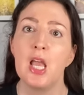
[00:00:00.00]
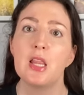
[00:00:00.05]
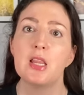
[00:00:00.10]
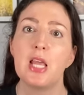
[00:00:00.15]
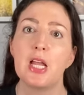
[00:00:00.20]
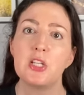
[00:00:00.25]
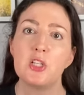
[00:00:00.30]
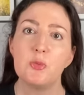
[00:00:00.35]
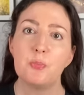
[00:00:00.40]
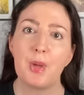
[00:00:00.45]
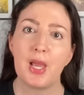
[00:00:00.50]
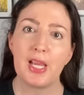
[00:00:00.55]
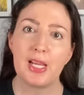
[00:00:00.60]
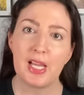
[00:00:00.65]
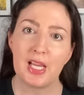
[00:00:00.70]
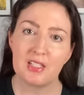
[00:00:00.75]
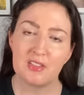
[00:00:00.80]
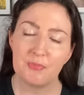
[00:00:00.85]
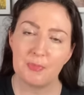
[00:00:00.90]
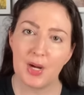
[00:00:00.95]
that you pay
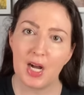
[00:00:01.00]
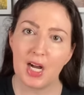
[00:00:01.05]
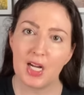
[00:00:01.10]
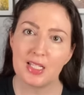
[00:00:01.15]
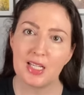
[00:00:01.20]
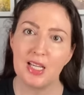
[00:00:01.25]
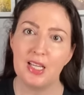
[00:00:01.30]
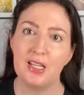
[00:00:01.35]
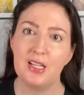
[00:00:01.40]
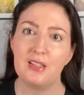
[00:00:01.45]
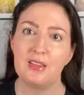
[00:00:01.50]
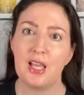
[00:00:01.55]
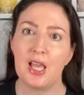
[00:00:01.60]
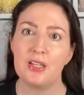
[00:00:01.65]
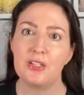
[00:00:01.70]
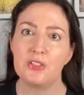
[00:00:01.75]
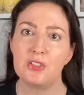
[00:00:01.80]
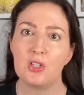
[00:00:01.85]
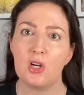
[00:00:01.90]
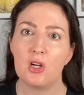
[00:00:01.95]
out of pocket, and
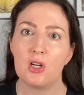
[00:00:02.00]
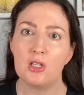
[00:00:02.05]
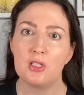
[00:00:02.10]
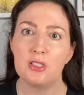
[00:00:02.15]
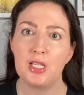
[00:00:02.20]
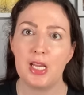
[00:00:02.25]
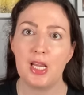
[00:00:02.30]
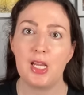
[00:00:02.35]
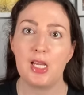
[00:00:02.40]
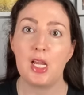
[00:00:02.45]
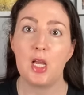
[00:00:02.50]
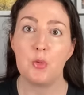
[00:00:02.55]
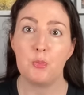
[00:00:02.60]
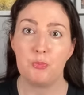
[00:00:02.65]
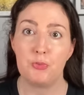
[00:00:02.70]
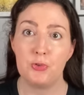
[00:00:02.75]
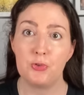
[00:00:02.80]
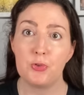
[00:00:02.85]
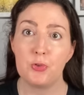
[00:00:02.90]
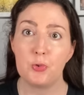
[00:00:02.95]
that is called a
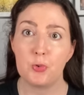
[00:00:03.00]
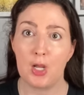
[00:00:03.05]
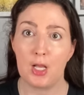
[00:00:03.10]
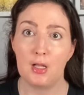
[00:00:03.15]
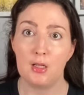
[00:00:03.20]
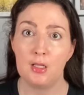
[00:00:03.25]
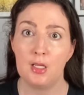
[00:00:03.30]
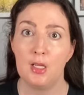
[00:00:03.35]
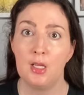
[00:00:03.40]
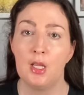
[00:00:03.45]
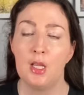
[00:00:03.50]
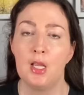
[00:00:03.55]
mutuelle.